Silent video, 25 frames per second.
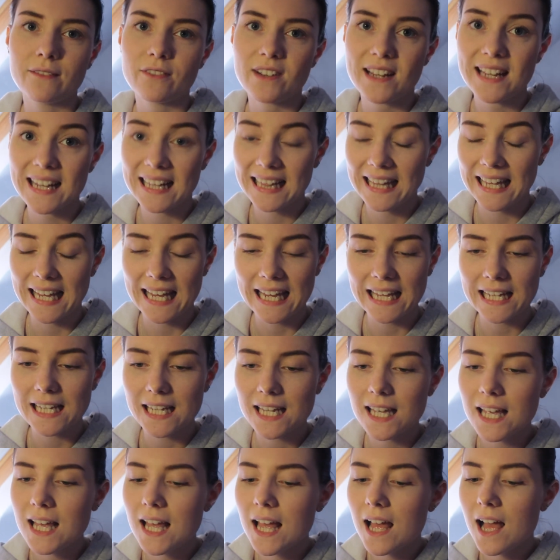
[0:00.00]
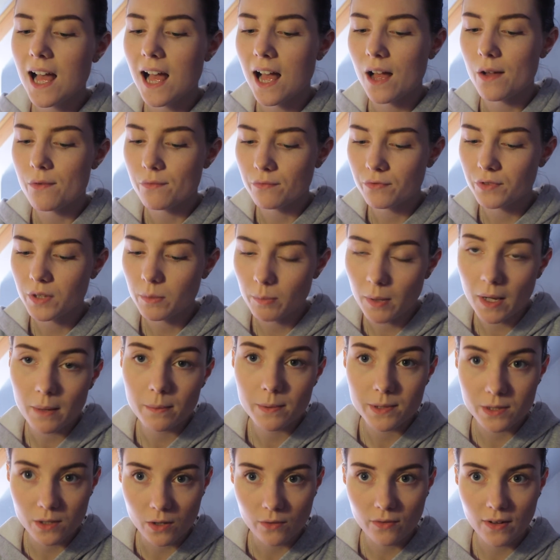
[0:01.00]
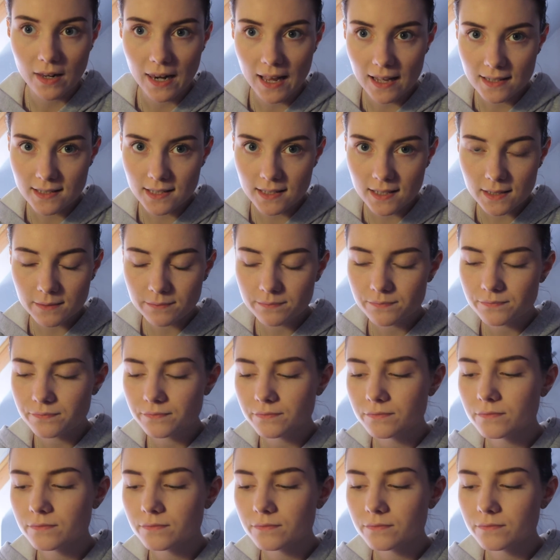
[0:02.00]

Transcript: very clean um, for the purpose of collecting them.